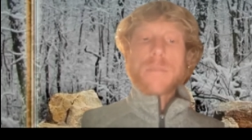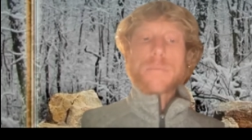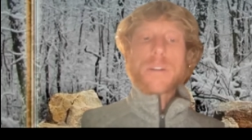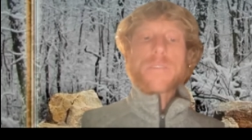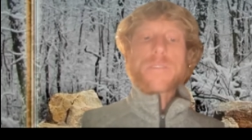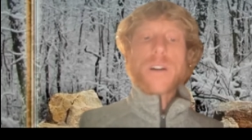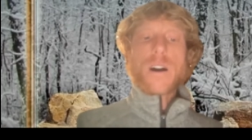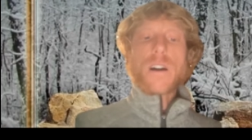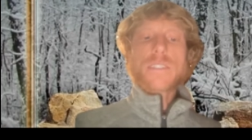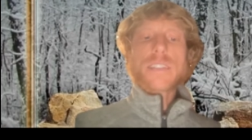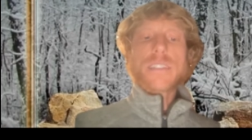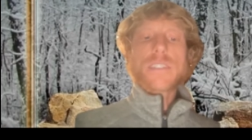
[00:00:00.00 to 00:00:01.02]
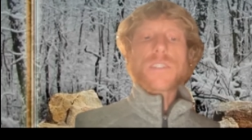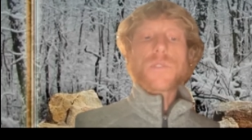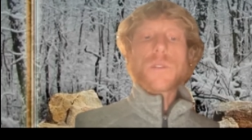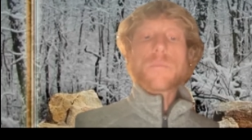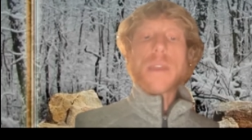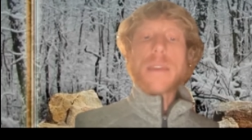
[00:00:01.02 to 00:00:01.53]
but falls into
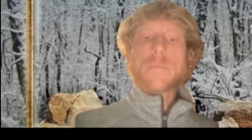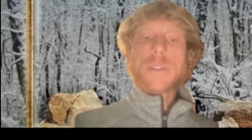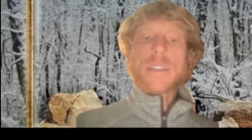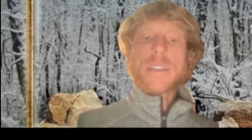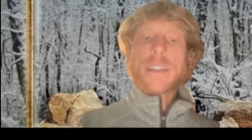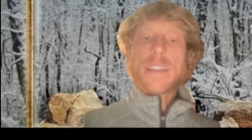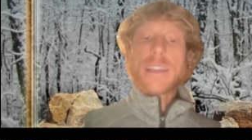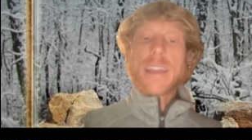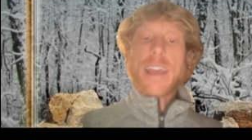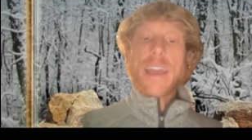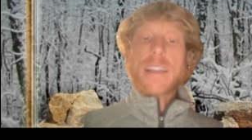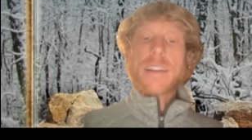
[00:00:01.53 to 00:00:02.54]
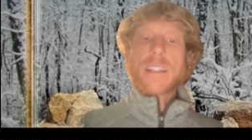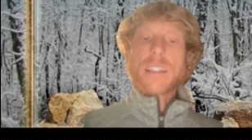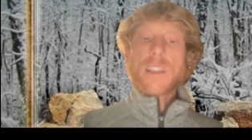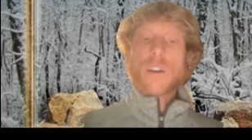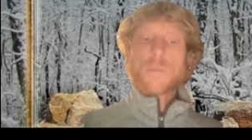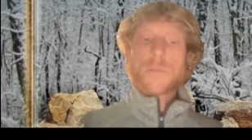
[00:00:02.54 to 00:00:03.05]
abatement and
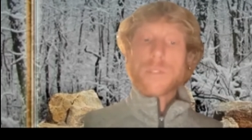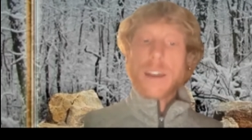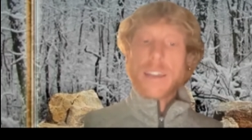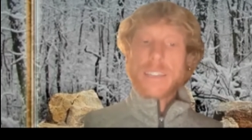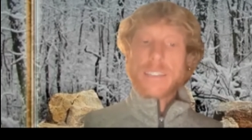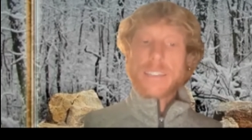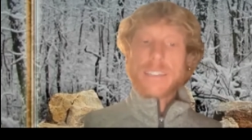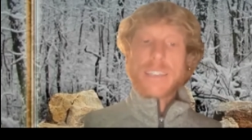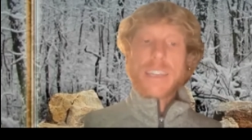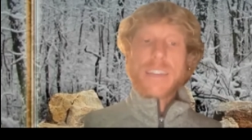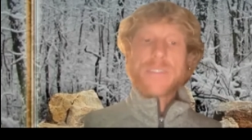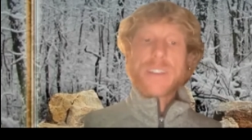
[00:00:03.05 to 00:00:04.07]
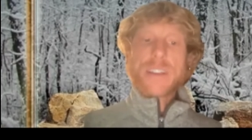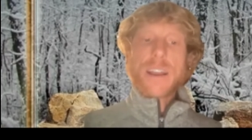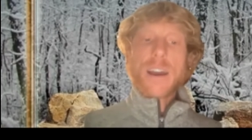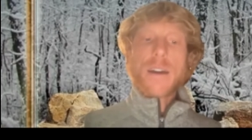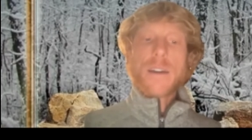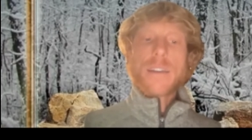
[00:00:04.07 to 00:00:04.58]
low price, even
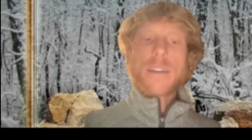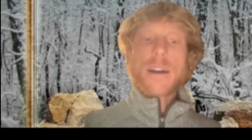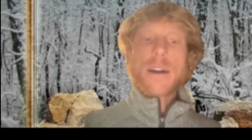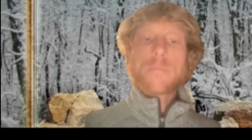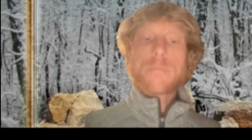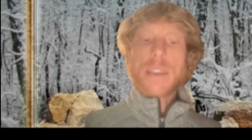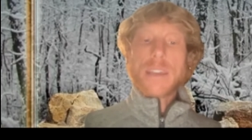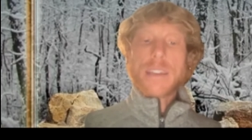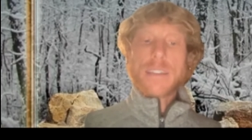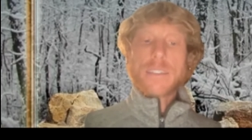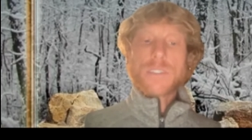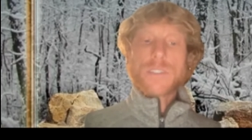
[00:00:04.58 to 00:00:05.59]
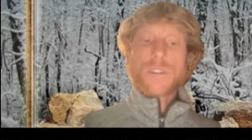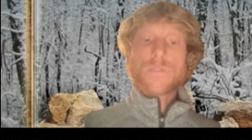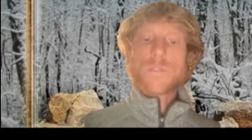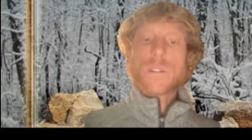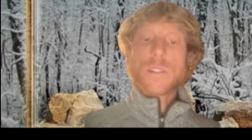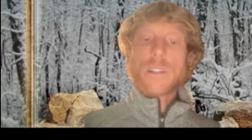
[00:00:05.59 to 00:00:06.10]
in a minute, so
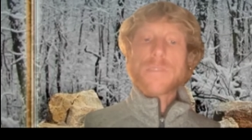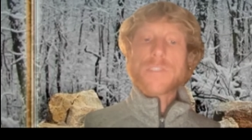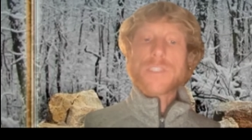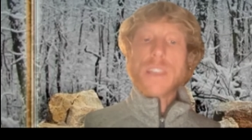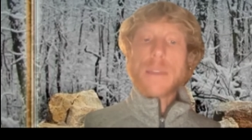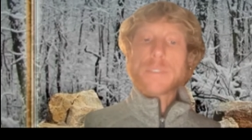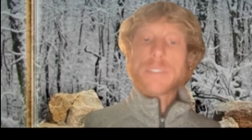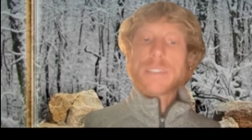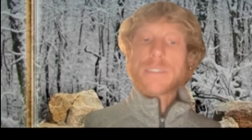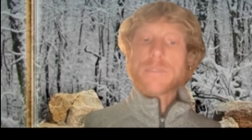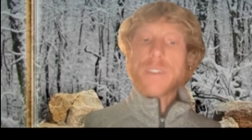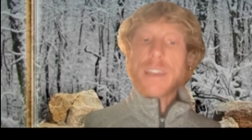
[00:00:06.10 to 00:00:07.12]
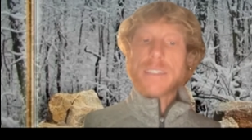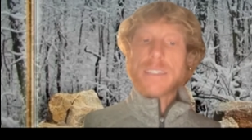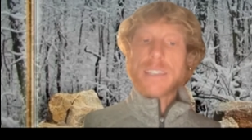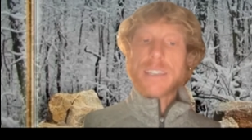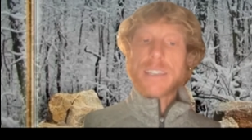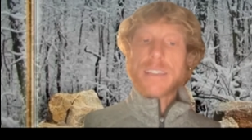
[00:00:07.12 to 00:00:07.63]
full of shapes is
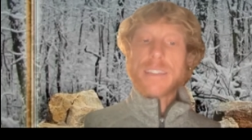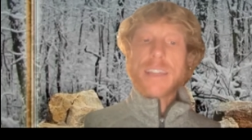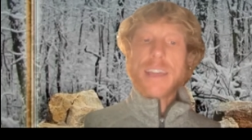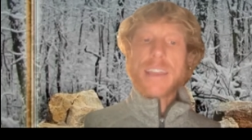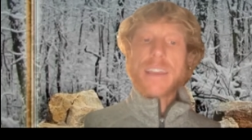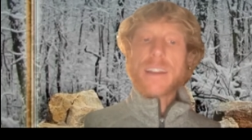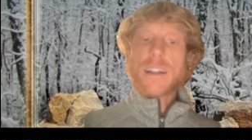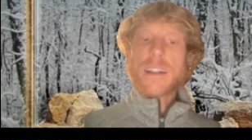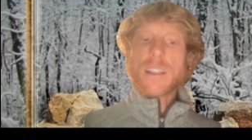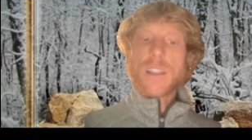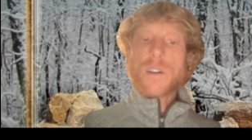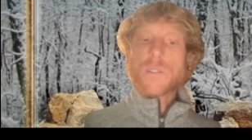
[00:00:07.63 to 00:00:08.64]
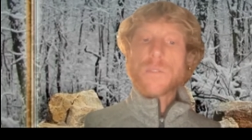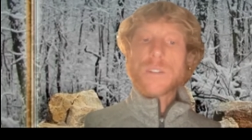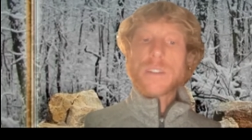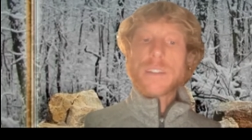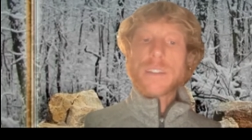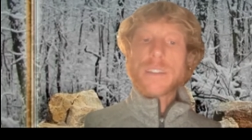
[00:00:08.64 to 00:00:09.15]
fancy, that it
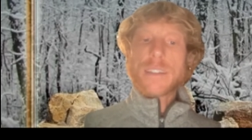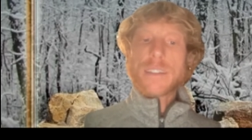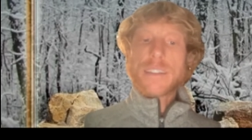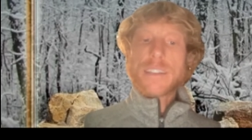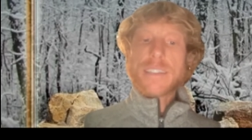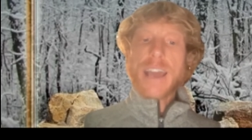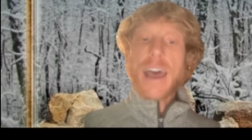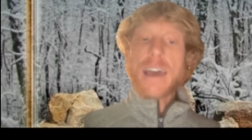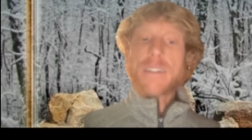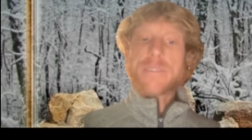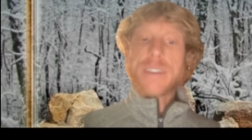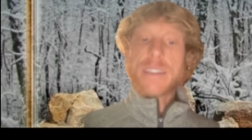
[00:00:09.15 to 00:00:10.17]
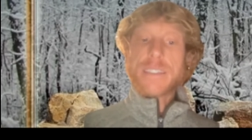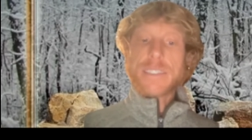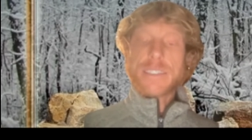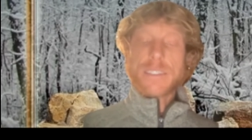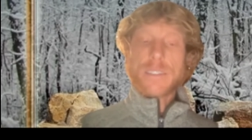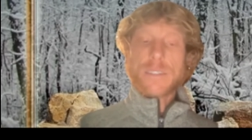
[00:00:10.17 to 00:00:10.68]
alone is high
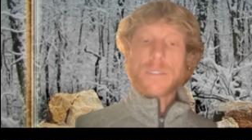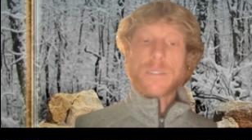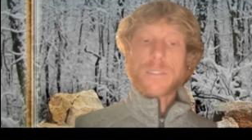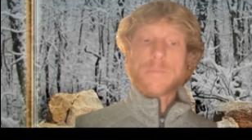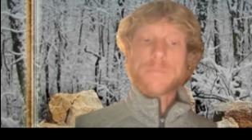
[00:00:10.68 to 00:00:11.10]
fantasical.